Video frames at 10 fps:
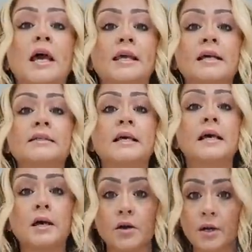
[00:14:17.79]
like I said,
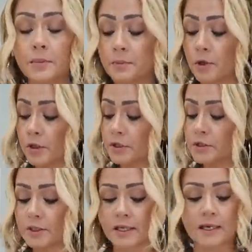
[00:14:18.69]
I'm gonna be vlogging
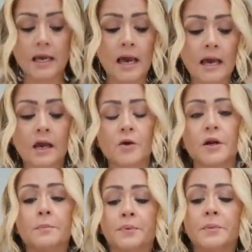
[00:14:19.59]
today and I'm
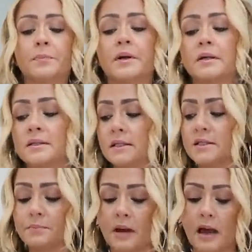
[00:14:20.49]
gonna prepare
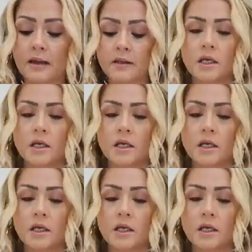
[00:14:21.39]
this bag